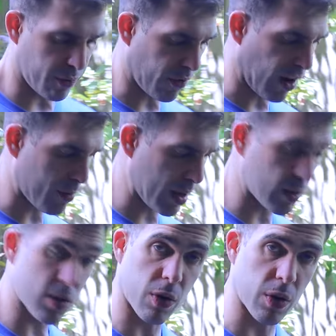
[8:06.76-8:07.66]
5
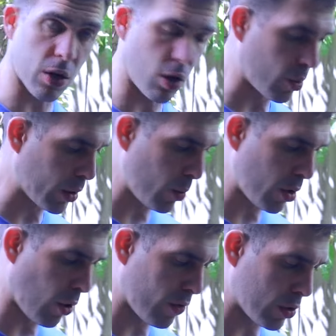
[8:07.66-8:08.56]
minutes on the clock. We don't
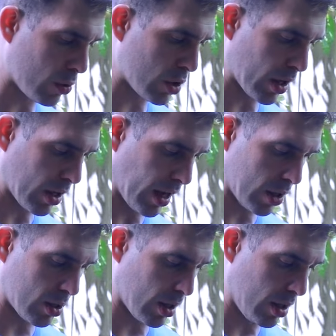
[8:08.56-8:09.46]
want to overdo chicken.
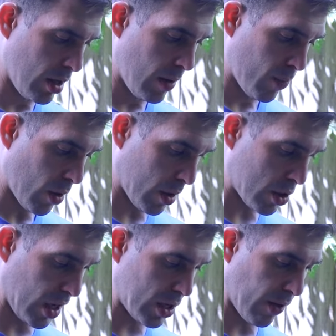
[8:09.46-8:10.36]
Actually, I'm going
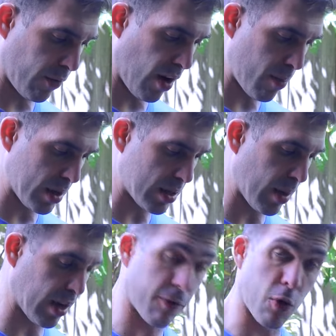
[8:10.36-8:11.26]
to change that 5 minutes and
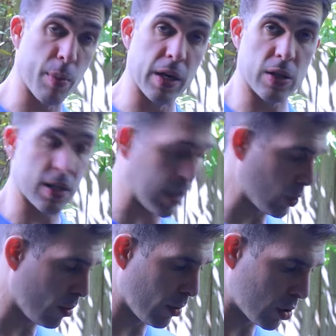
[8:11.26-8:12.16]
make it 4 minutes, because that's
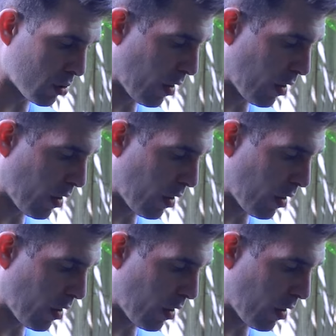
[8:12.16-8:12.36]
almost